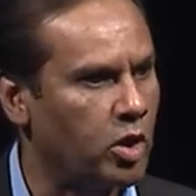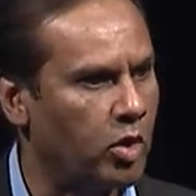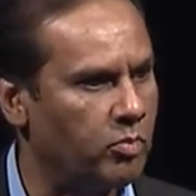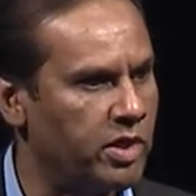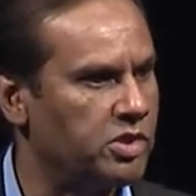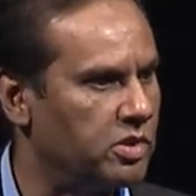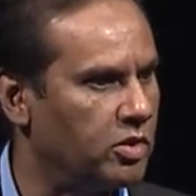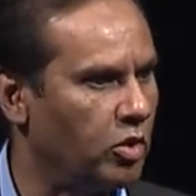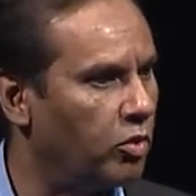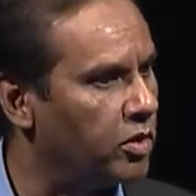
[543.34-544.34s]
automation
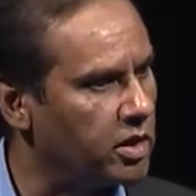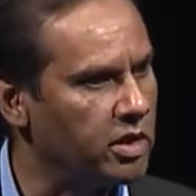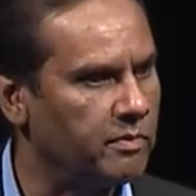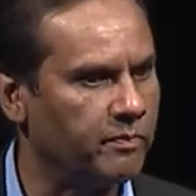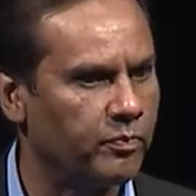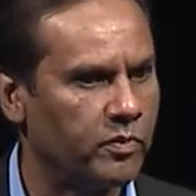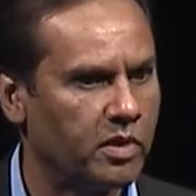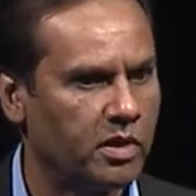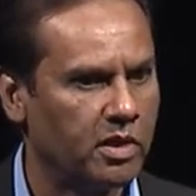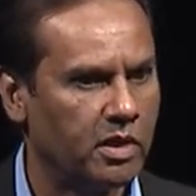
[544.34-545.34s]
over time.
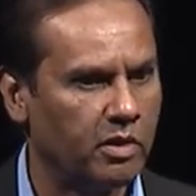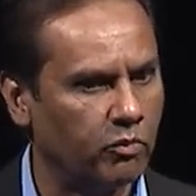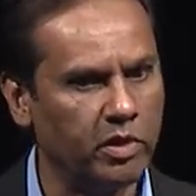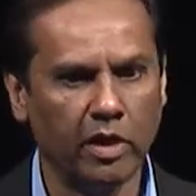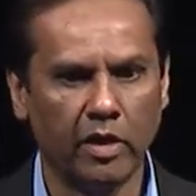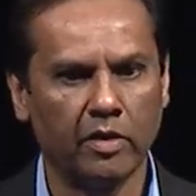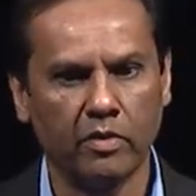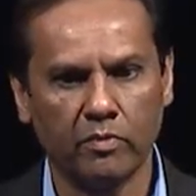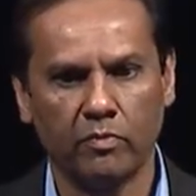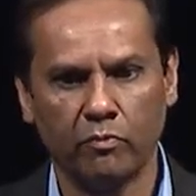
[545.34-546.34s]
We are
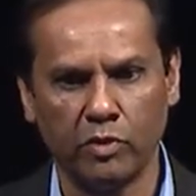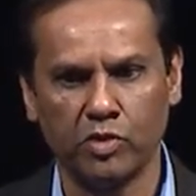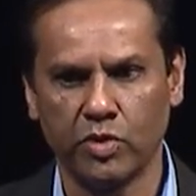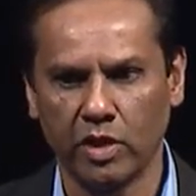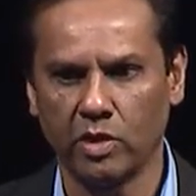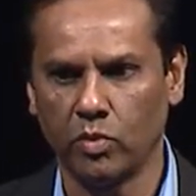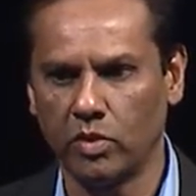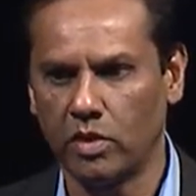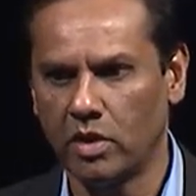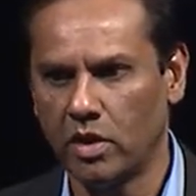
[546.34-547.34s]
venturing into
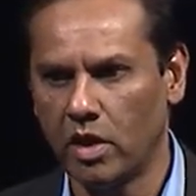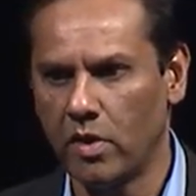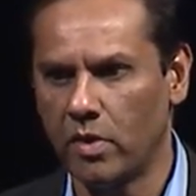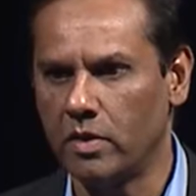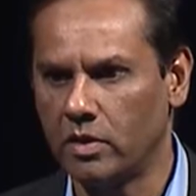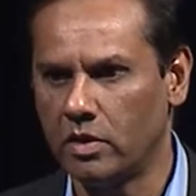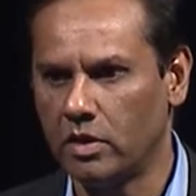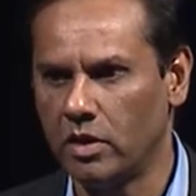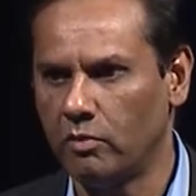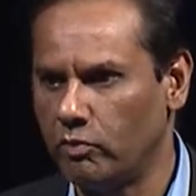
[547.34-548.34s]
an era
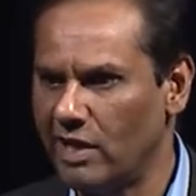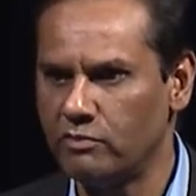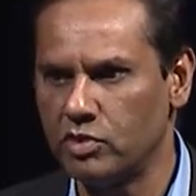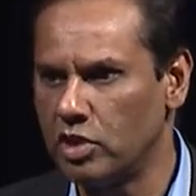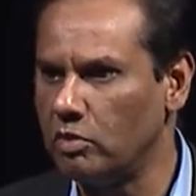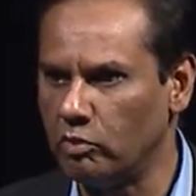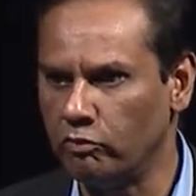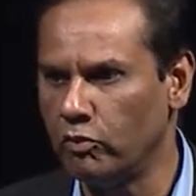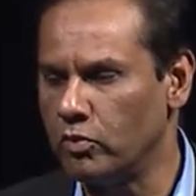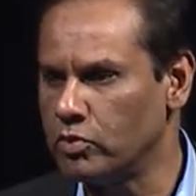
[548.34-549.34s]
that we haven't seen
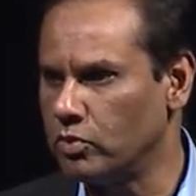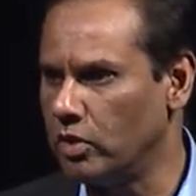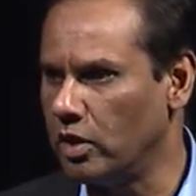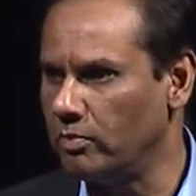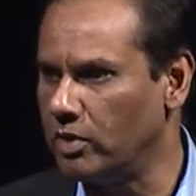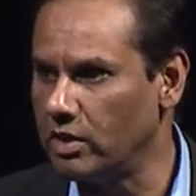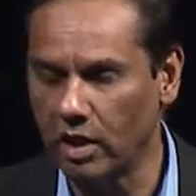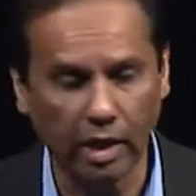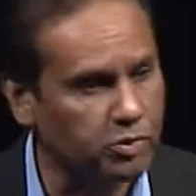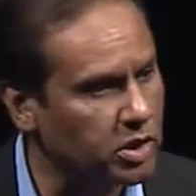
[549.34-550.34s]
before. So there'll be
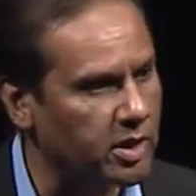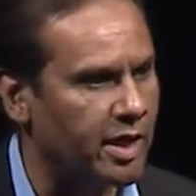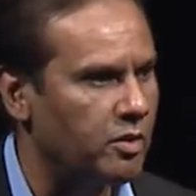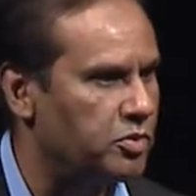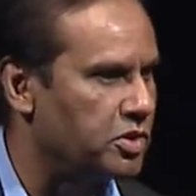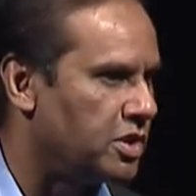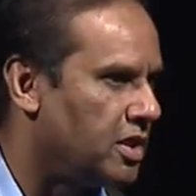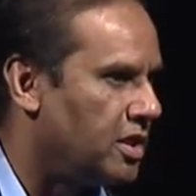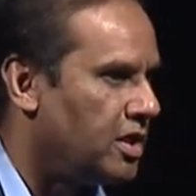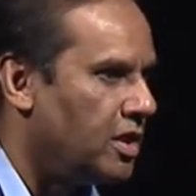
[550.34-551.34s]
ups and downs.
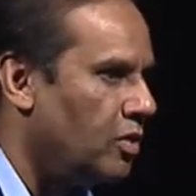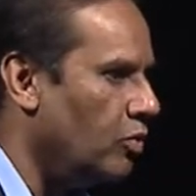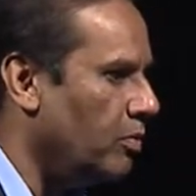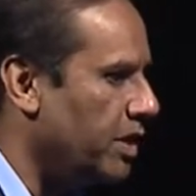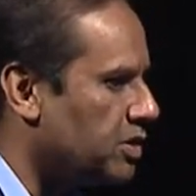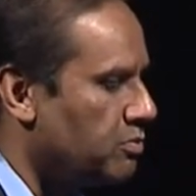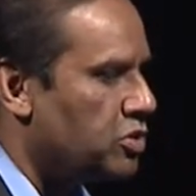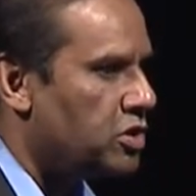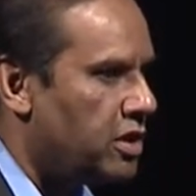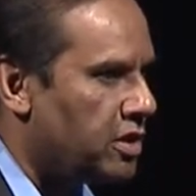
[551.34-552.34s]
We'll make some
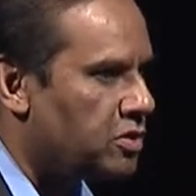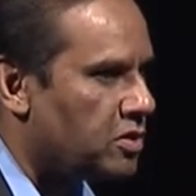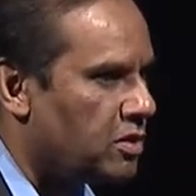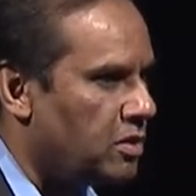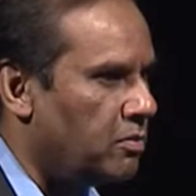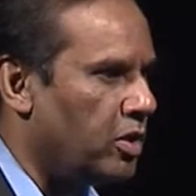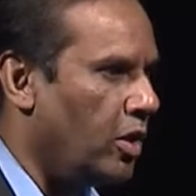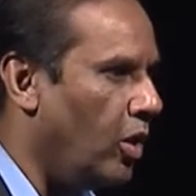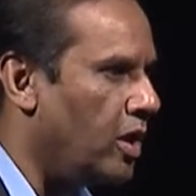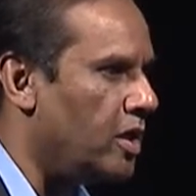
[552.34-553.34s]
mistakes, but
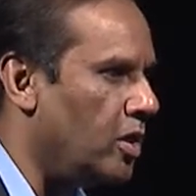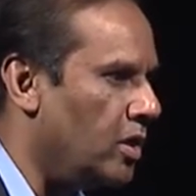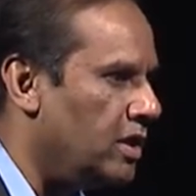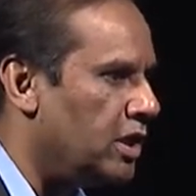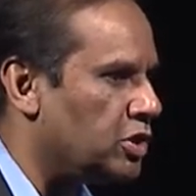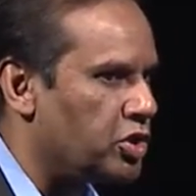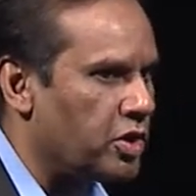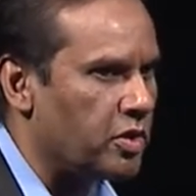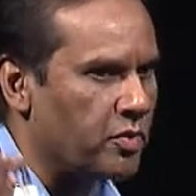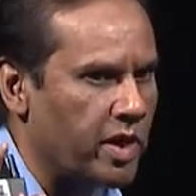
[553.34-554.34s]
all in all, it's a
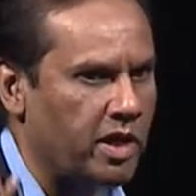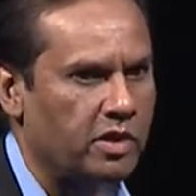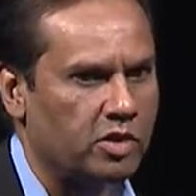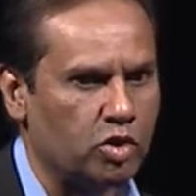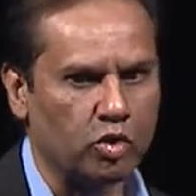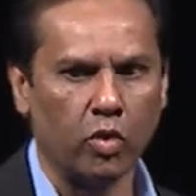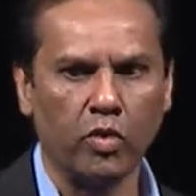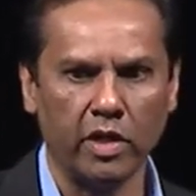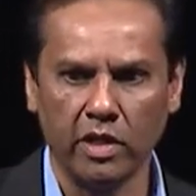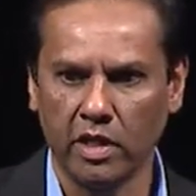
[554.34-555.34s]
great
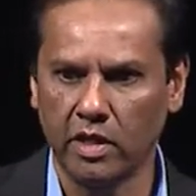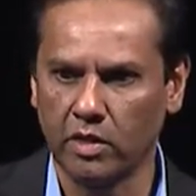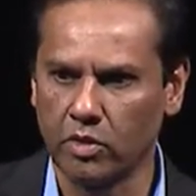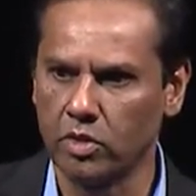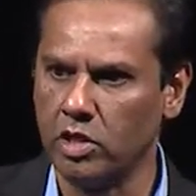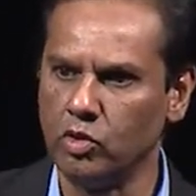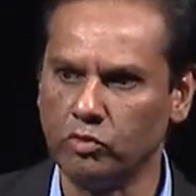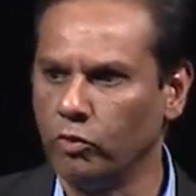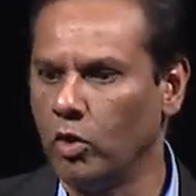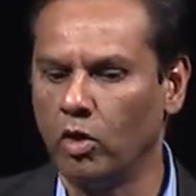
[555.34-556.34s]
story and good news
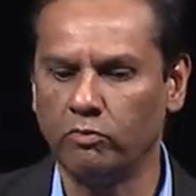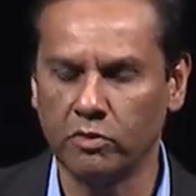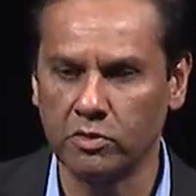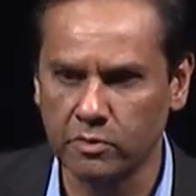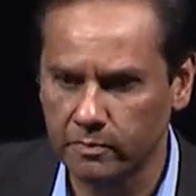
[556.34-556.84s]
for all of us.